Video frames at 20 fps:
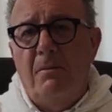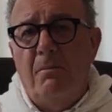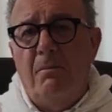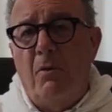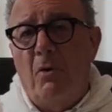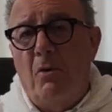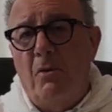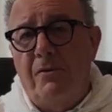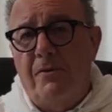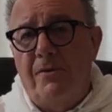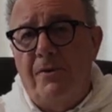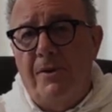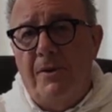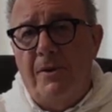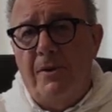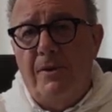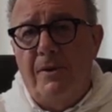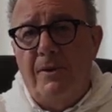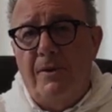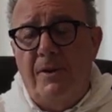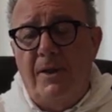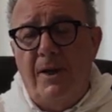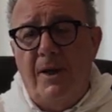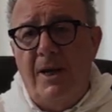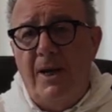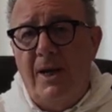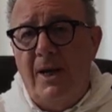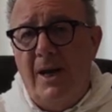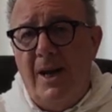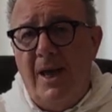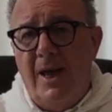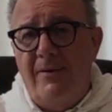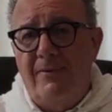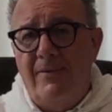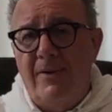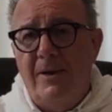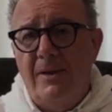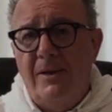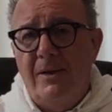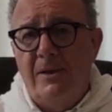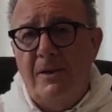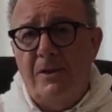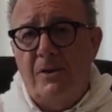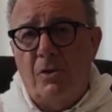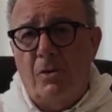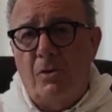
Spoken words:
both 311, the